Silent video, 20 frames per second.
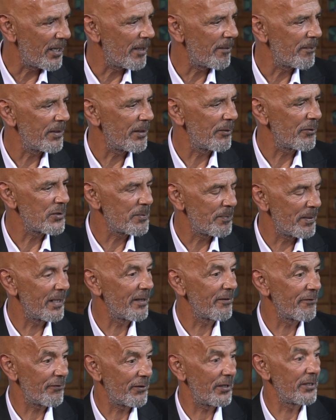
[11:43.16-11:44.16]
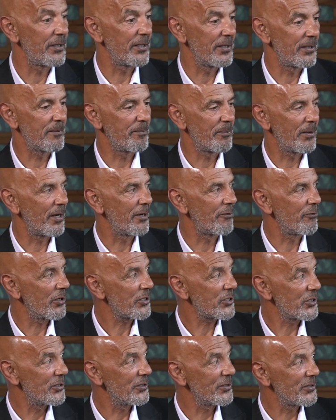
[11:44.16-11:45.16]
up that was being funded by
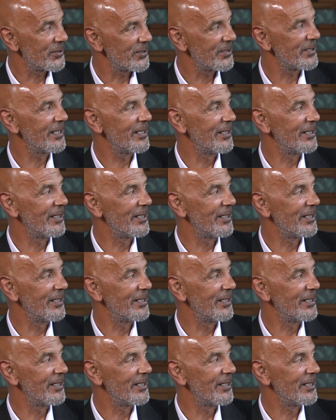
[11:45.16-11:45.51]
Russians